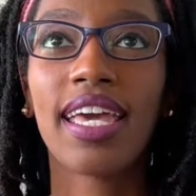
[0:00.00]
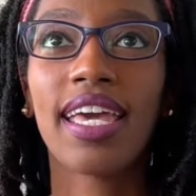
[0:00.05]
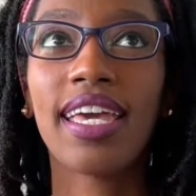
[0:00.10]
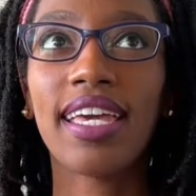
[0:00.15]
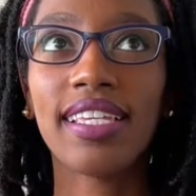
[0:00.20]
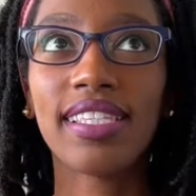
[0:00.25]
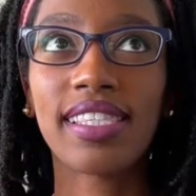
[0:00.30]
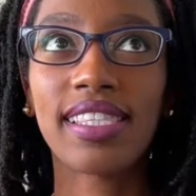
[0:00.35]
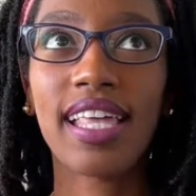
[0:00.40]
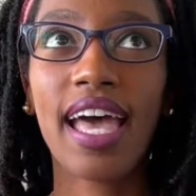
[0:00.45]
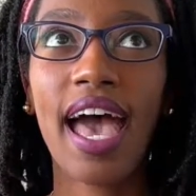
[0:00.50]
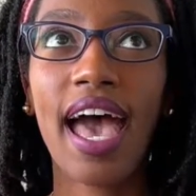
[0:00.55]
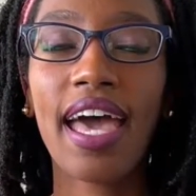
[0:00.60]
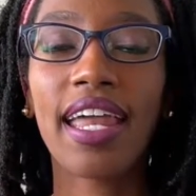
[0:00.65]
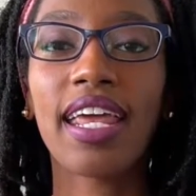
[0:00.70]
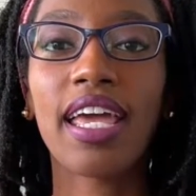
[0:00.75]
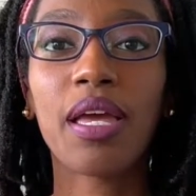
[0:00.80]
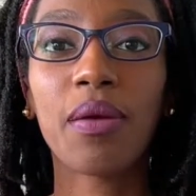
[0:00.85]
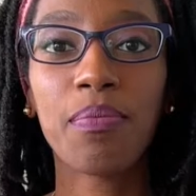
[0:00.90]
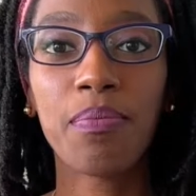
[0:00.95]
is that
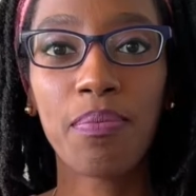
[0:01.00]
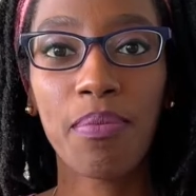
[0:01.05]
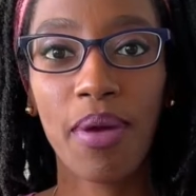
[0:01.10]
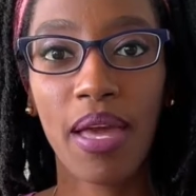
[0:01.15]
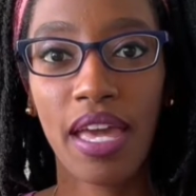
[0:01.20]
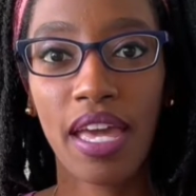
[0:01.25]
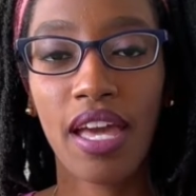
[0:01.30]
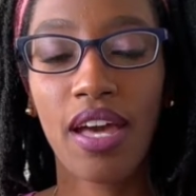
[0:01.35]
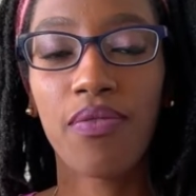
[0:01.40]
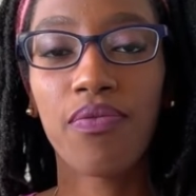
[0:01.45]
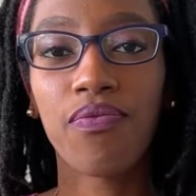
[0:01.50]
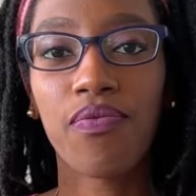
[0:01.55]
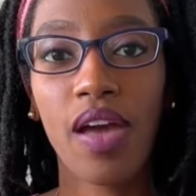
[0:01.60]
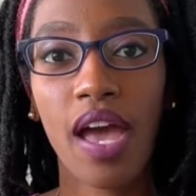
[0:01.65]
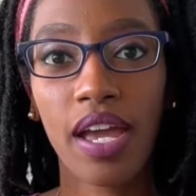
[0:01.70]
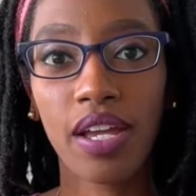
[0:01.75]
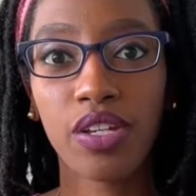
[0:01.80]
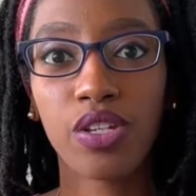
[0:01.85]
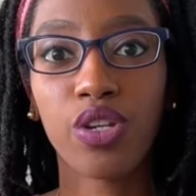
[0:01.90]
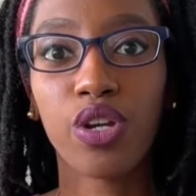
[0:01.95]
it may
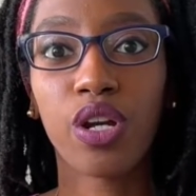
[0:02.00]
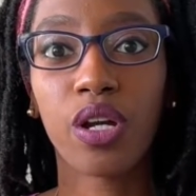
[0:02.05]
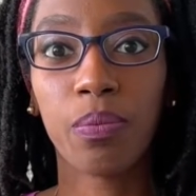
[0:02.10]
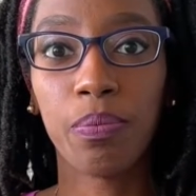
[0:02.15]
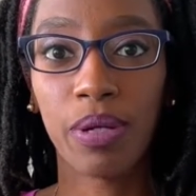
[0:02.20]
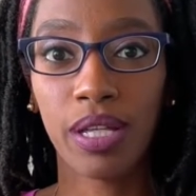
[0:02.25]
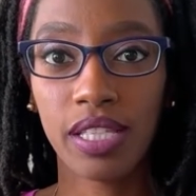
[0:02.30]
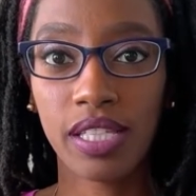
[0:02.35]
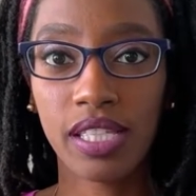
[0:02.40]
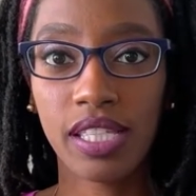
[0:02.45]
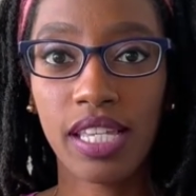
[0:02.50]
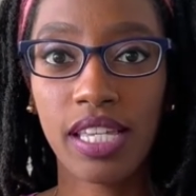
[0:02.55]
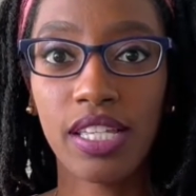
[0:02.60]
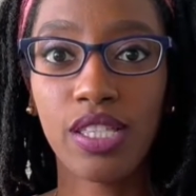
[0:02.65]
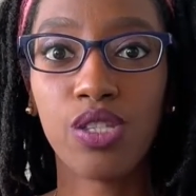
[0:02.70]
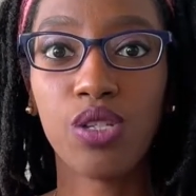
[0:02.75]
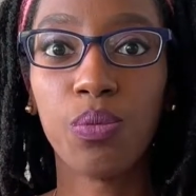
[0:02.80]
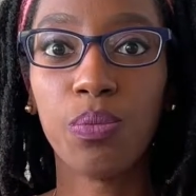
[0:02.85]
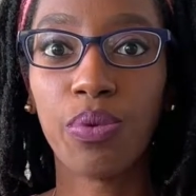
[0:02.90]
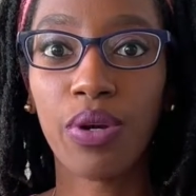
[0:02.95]
affect your ability
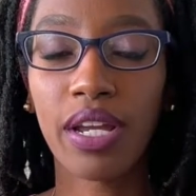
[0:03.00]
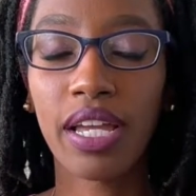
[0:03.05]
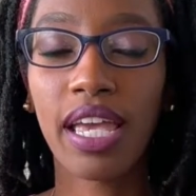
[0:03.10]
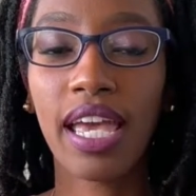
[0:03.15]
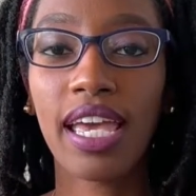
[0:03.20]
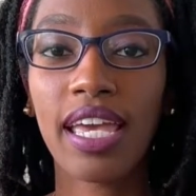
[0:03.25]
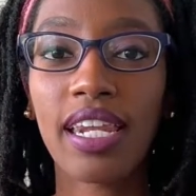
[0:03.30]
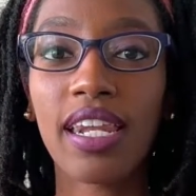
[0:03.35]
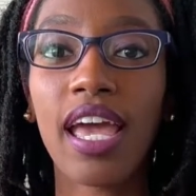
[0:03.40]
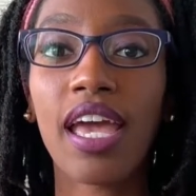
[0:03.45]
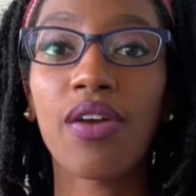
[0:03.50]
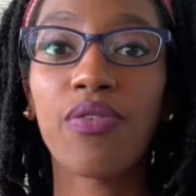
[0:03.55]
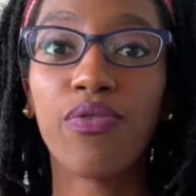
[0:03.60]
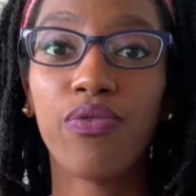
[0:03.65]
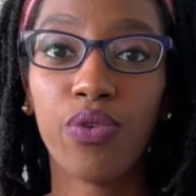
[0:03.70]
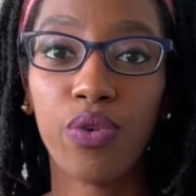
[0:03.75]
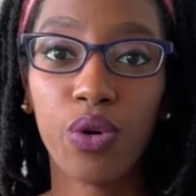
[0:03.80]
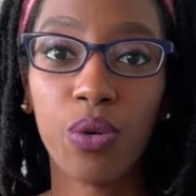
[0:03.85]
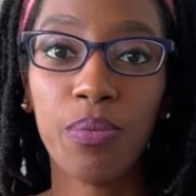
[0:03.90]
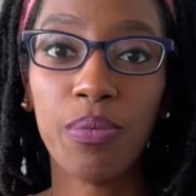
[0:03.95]
to bring in a
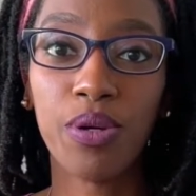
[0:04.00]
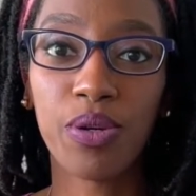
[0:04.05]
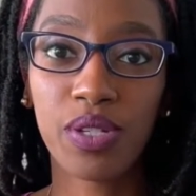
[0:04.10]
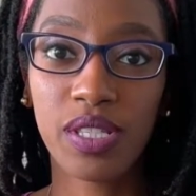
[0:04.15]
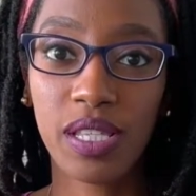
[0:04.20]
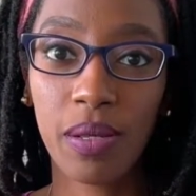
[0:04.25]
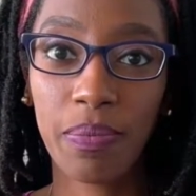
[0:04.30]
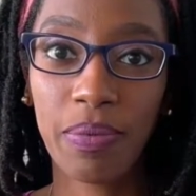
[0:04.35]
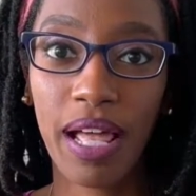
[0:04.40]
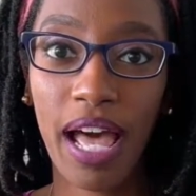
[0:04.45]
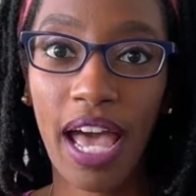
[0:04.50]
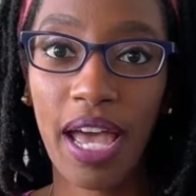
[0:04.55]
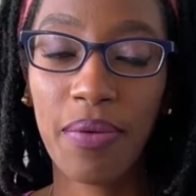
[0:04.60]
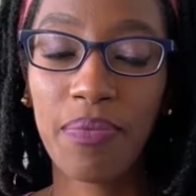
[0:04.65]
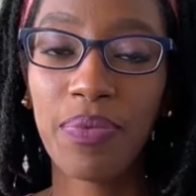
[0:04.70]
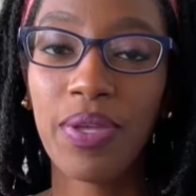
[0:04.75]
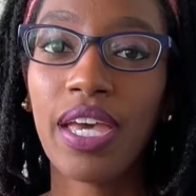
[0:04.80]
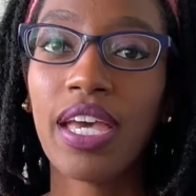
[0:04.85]
full milk supply.